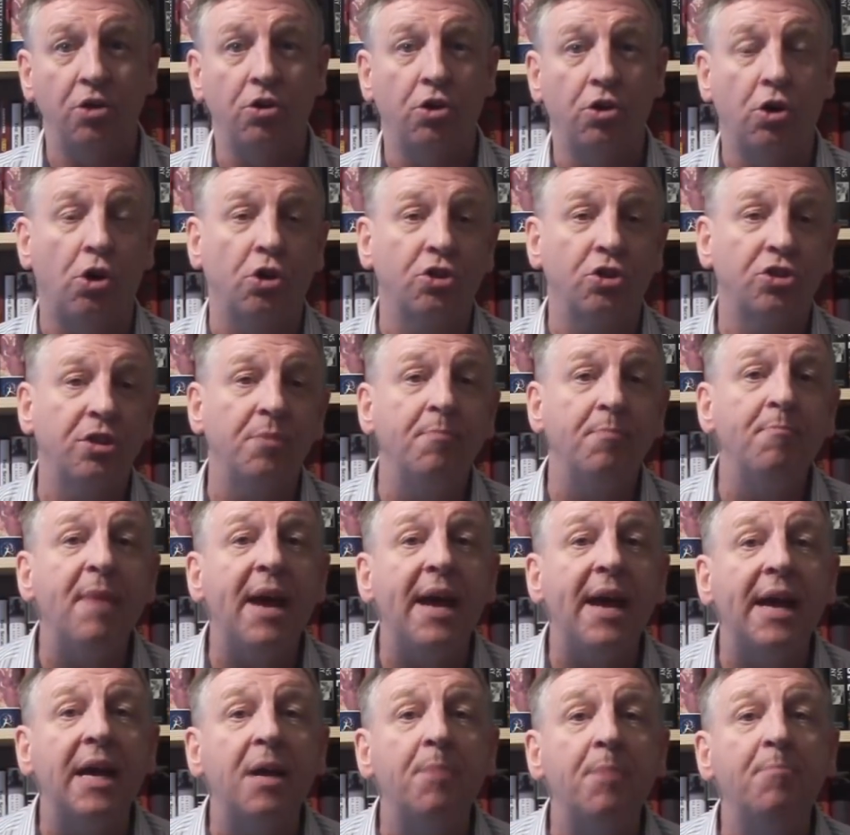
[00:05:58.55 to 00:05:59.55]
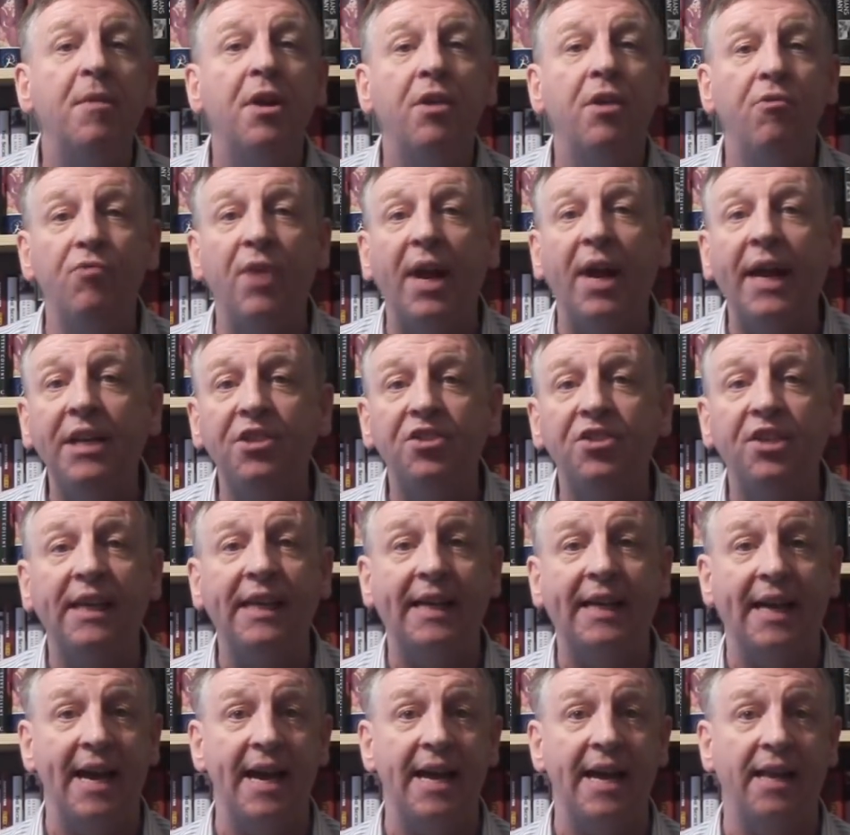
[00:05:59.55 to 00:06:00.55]
Causing mayhem,
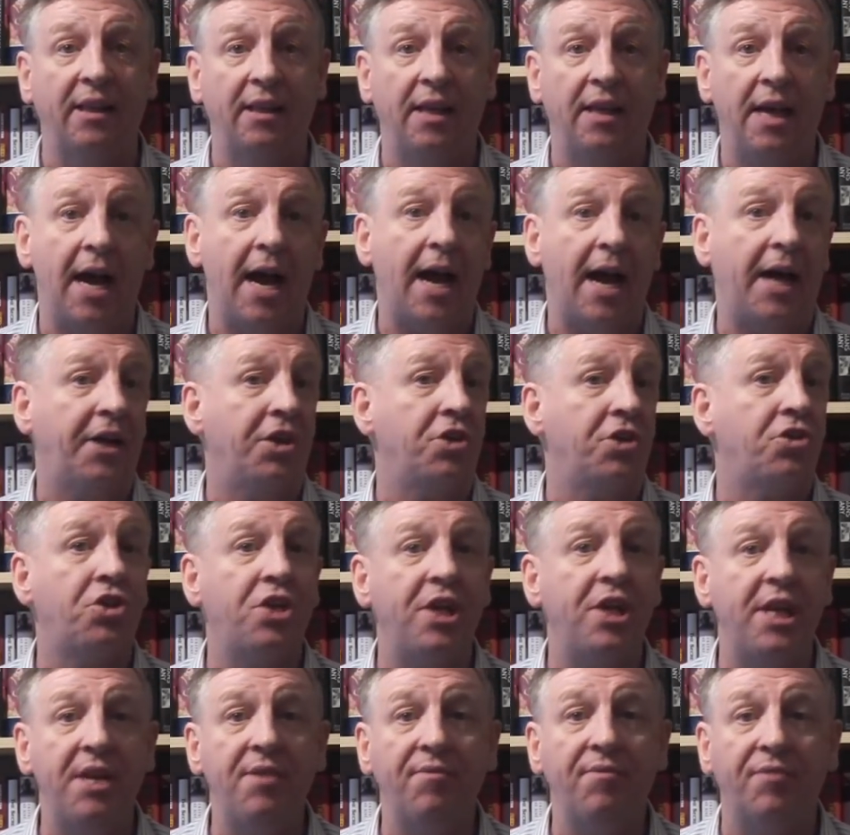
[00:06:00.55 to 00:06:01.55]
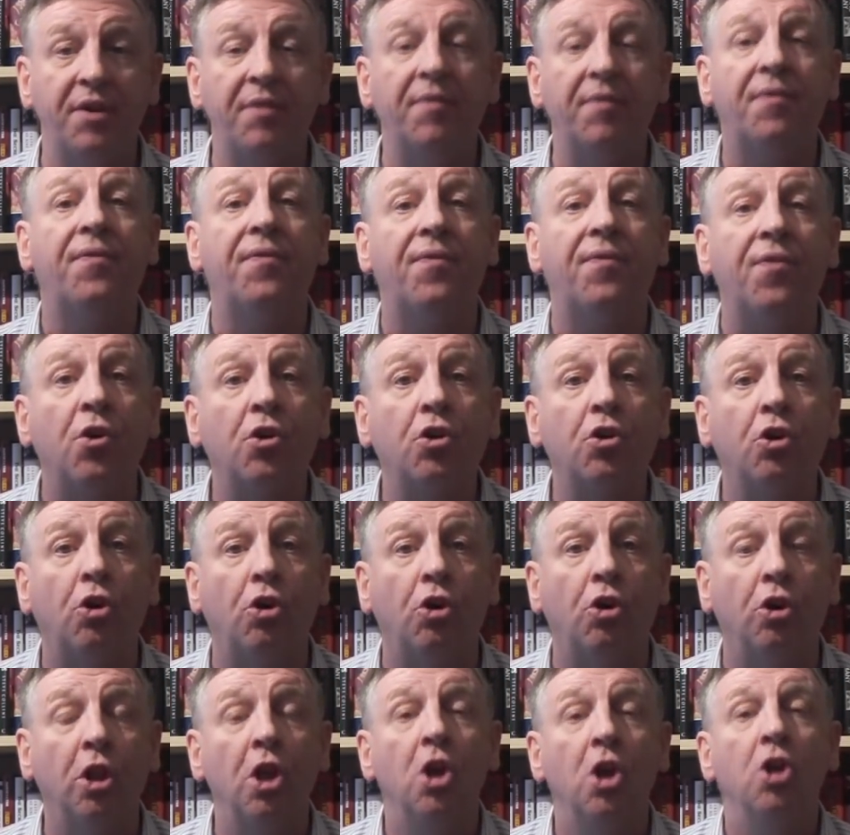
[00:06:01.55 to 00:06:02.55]
raising hell and achieving fuck
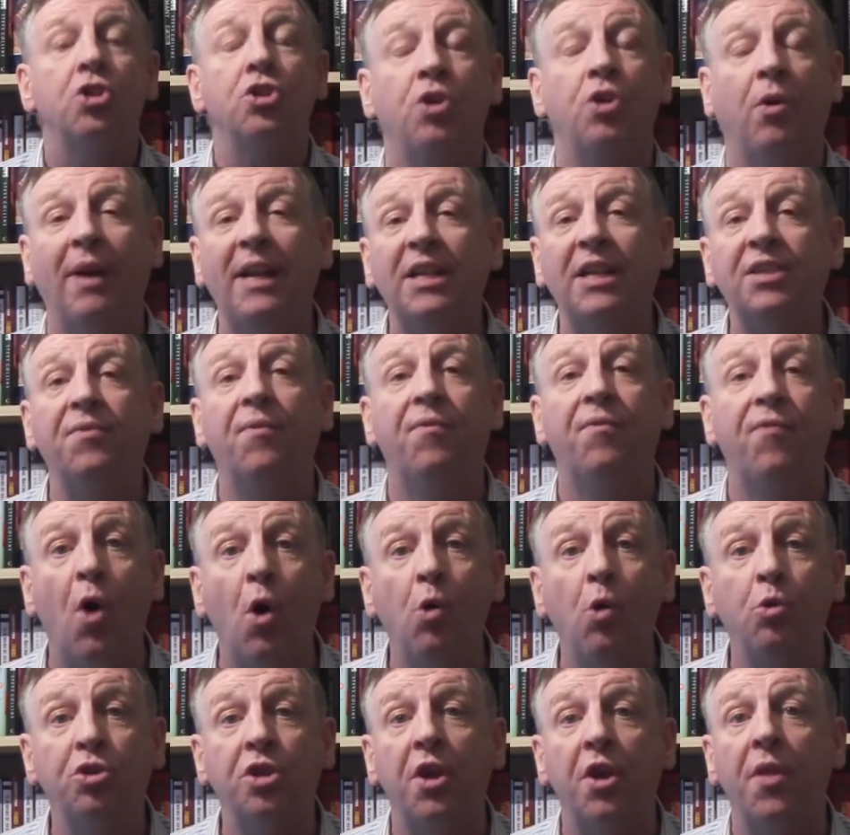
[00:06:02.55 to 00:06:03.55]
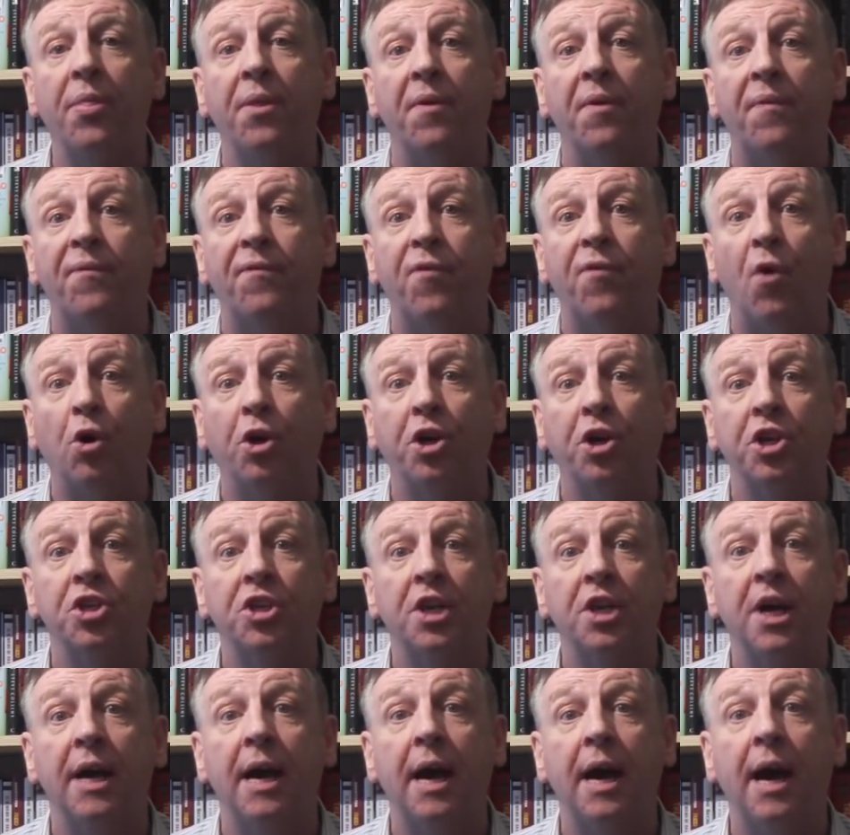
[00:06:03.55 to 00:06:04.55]
all. So let's vote the
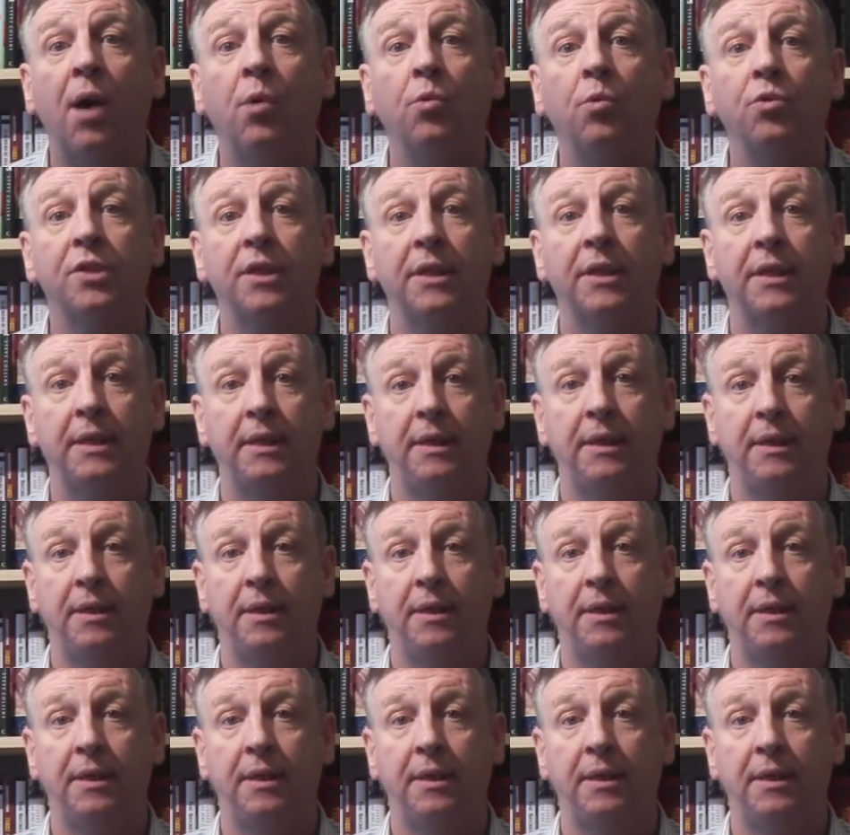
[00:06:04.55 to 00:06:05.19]
fuckers out.